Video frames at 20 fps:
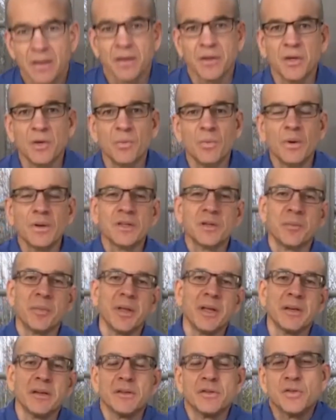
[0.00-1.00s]
You want to
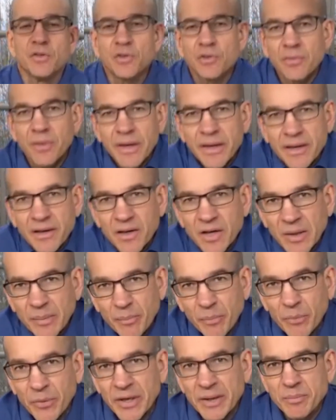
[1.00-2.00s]
be in a straight,
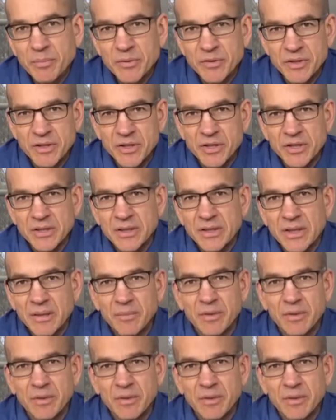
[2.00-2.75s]
upright position